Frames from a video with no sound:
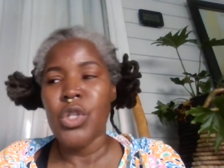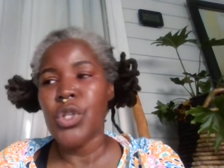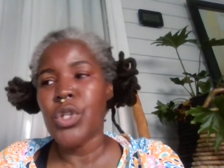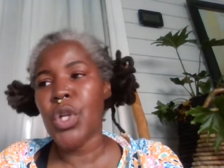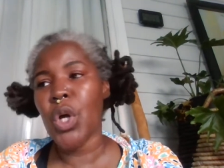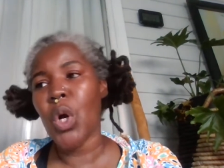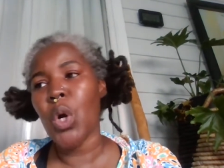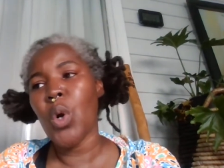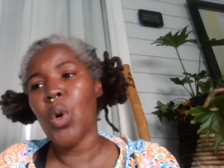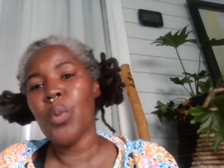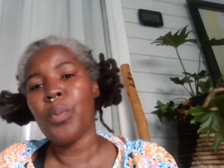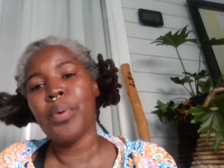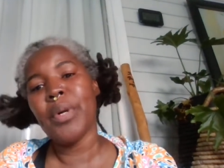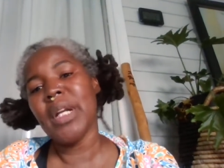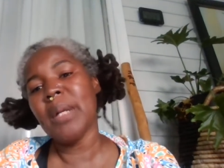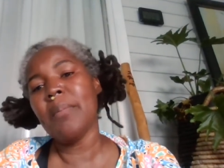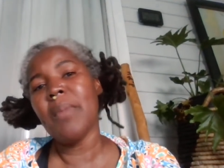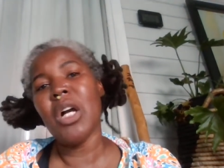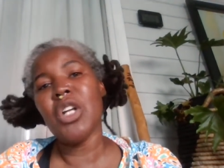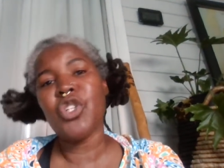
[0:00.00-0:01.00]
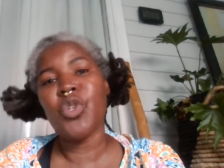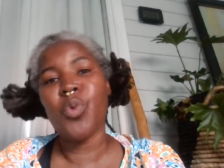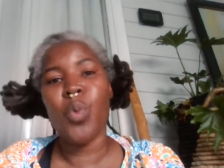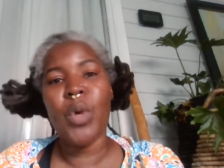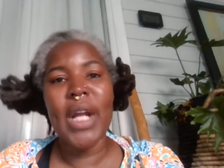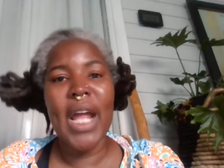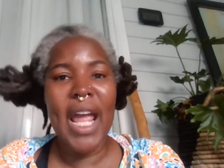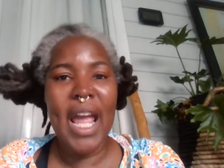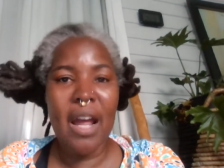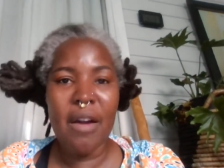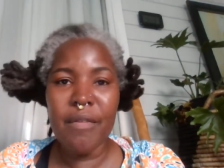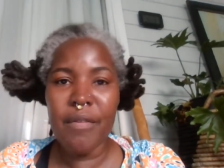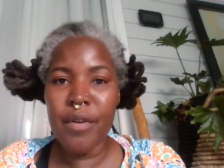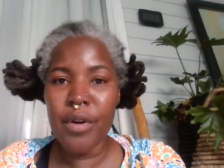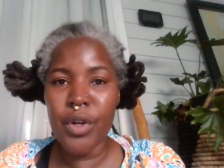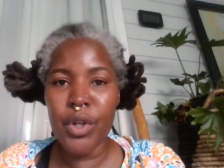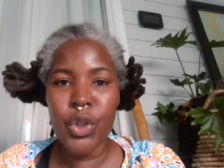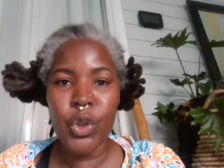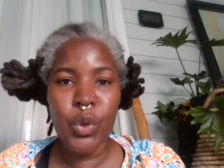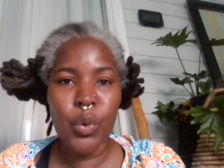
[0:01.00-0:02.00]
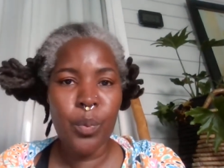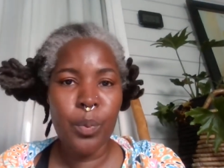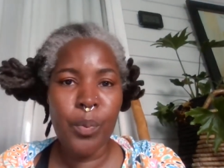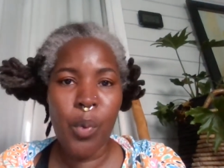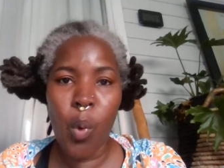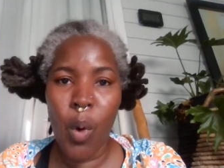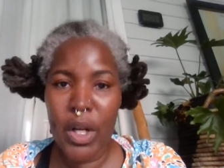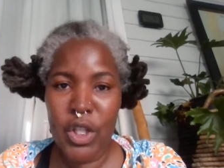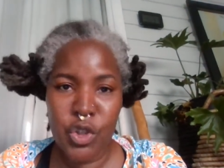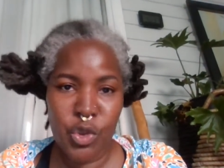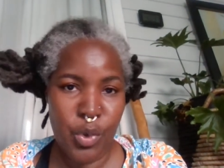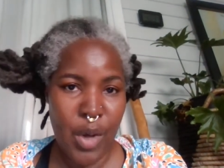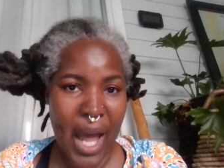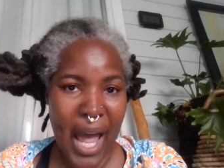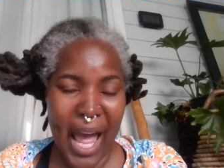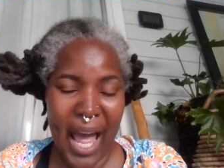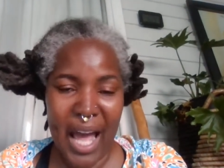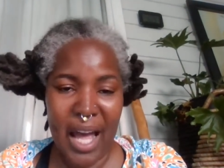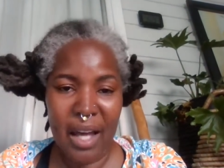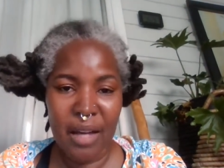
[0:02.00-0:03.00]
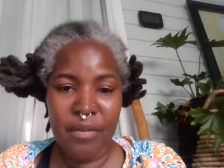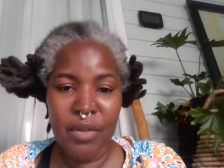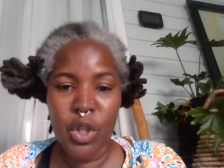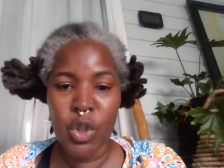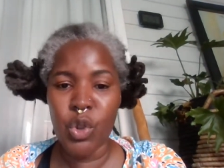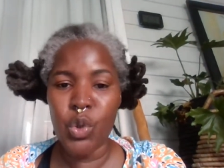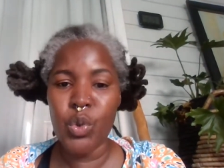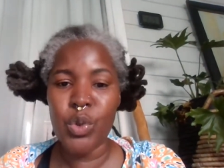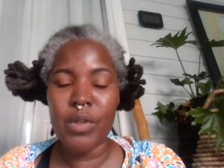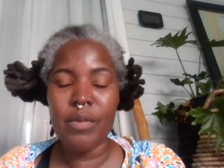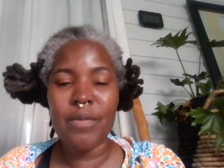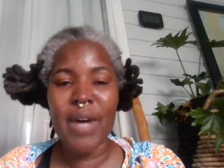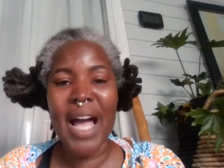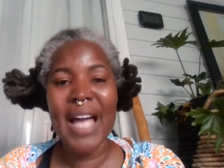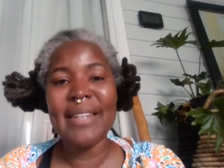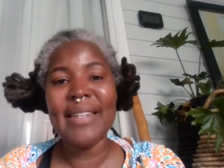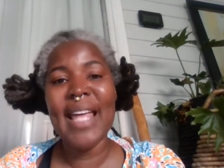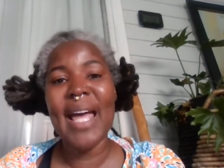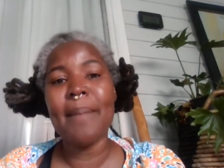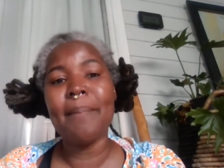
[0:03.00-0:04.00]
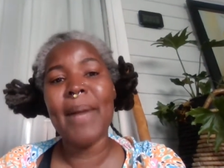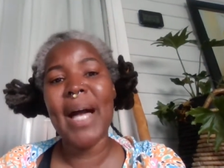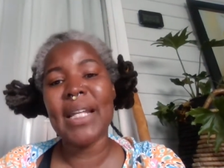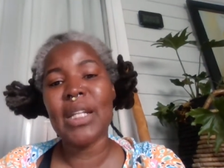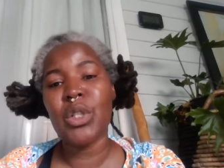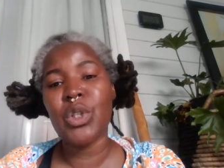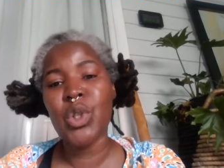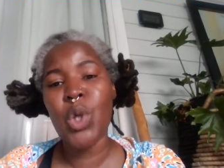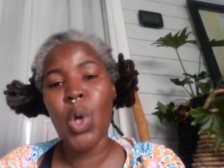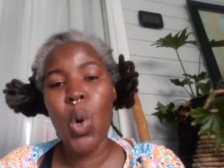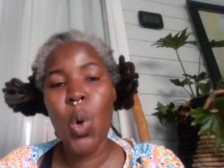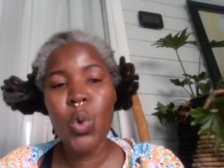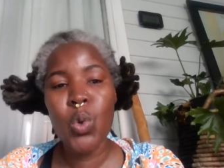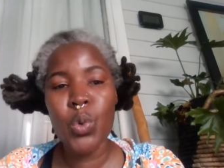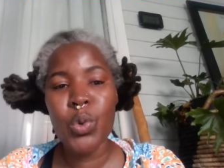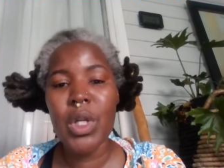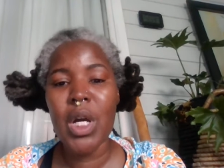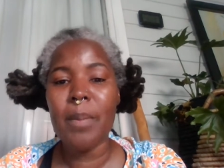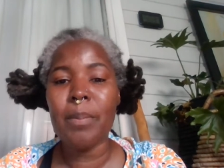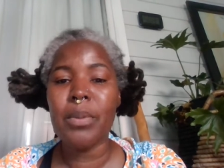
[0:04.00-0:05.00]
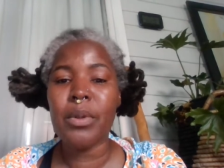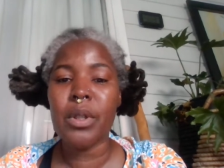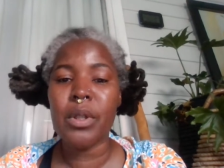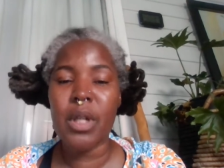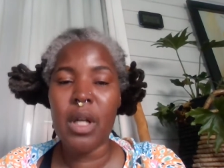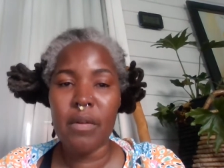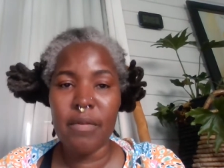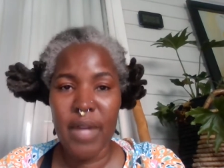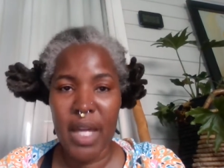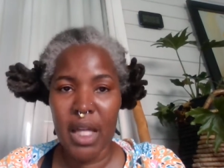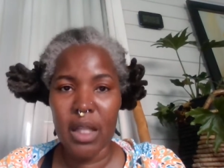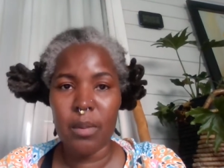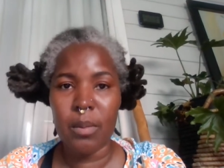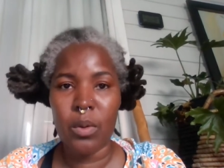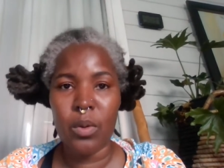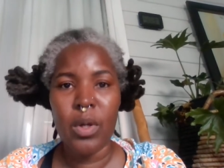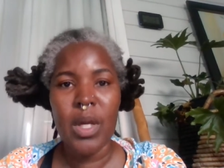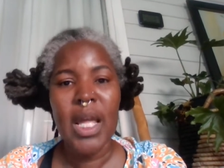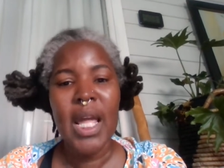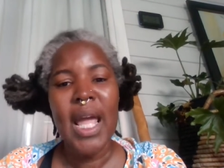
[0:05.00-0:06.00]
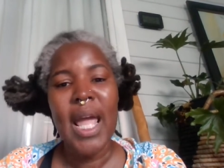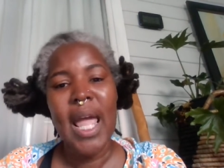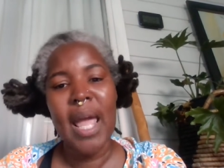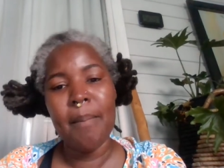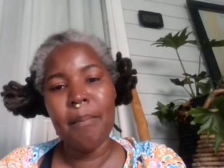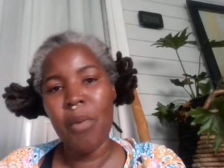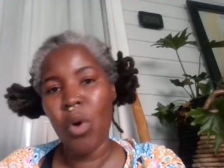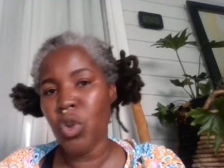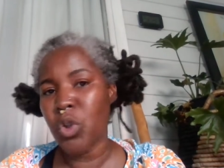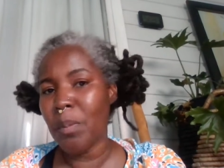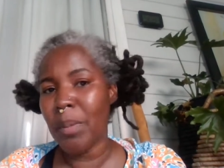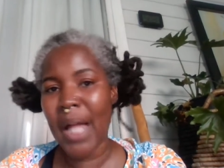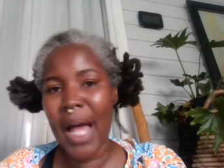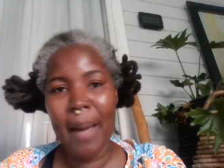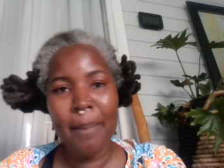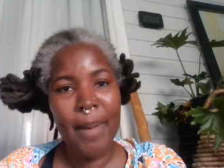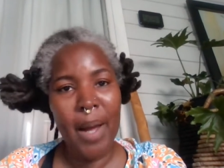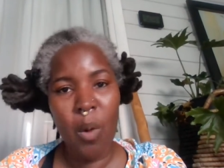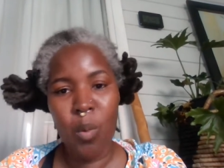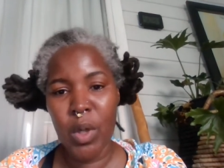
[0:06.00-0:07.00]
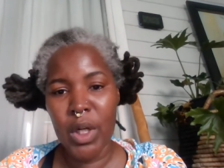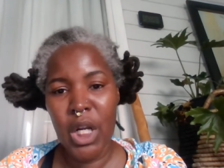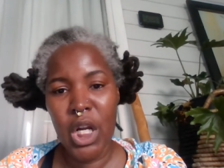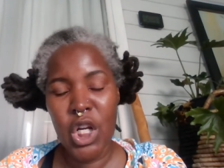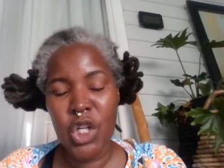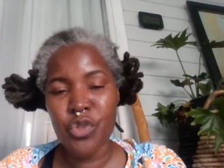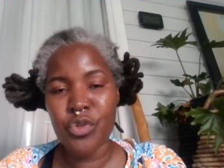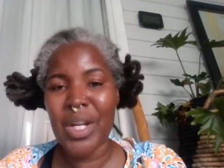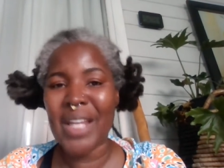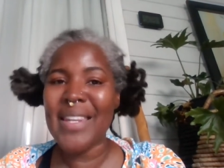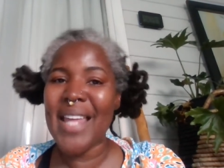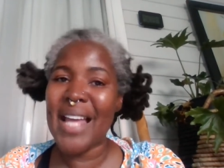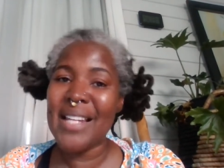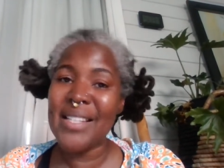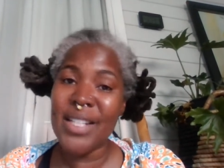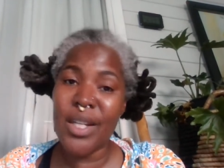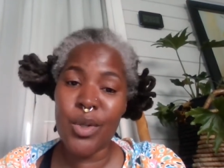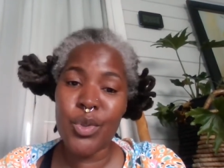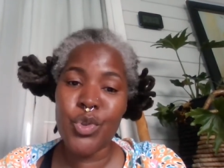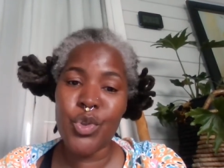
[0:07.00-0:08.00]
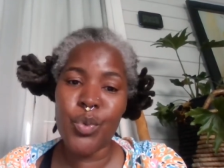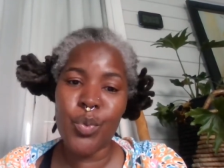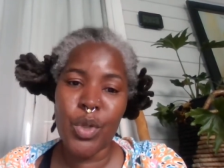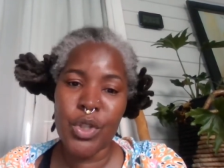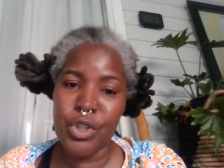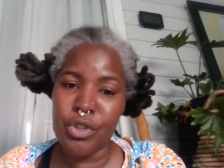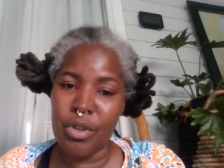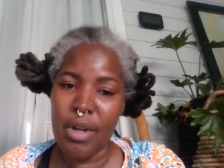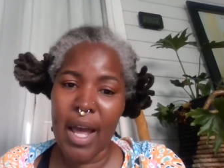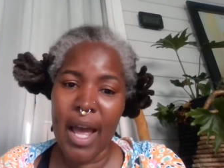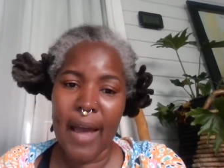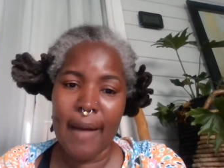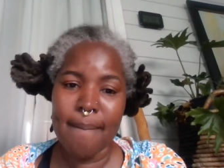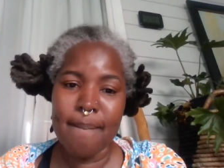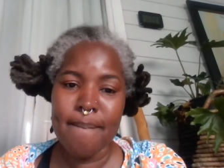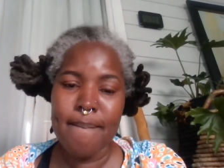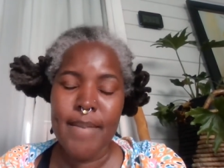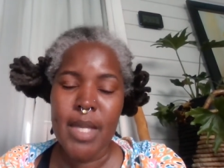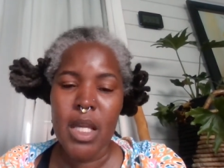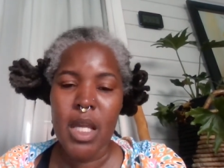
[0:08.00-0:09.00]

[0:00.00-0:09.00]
So pretty much whatever points you have, you divide that by the total number available and multiply it by 100, and that tells you what you got.